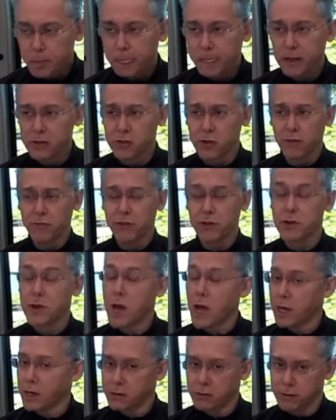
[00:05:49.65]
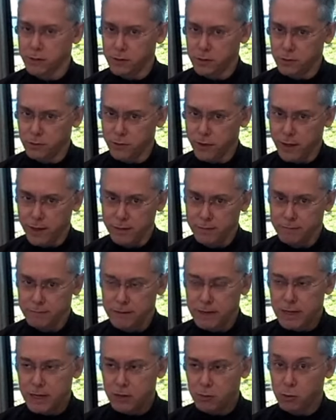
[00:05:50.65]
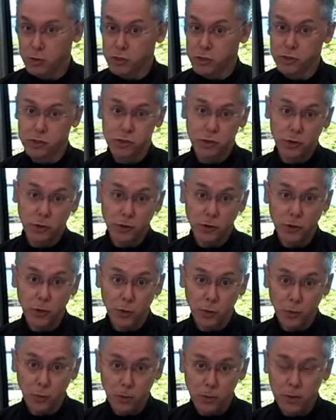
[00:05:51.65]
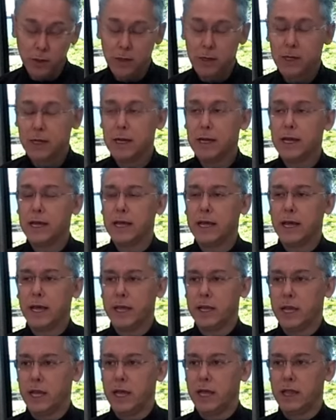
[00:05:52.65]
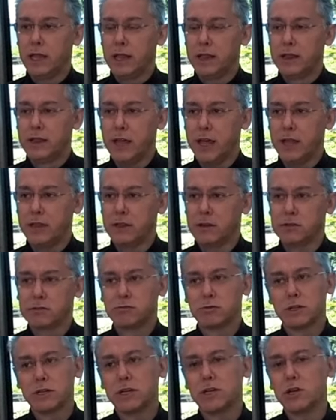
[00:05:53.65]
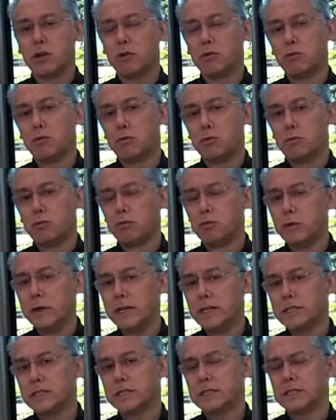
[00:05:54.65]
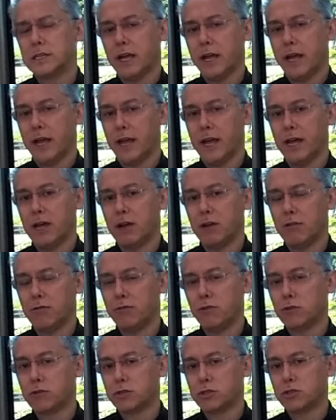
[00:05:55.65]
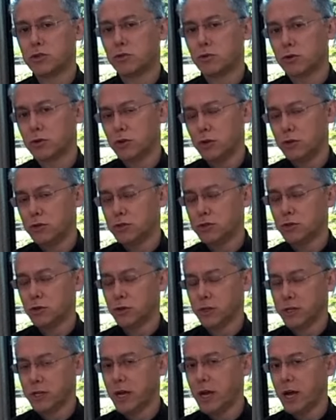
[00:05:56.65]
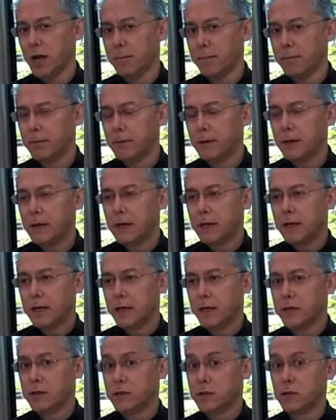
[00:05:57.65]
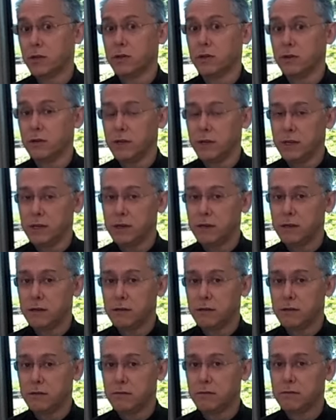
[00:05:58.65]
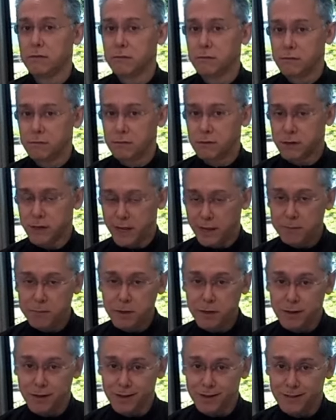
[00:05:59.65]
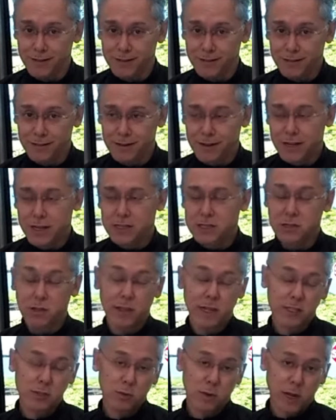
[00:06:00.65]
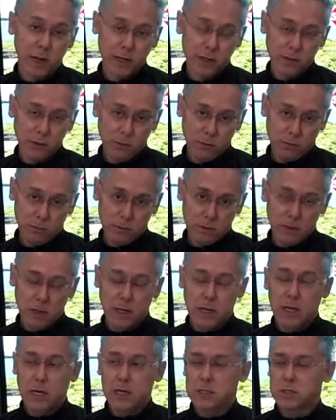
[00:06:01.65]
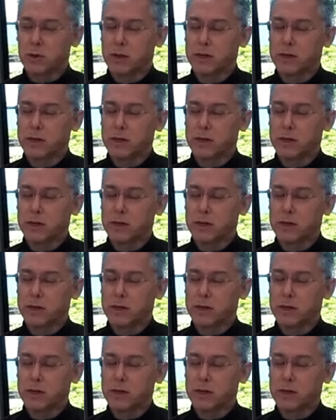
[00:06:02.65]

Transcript: So if you're not going to do that, which you shouldn't do, then there's really no reason to have your sewer hose hooked up until you need to empty it. So that's what I do. So I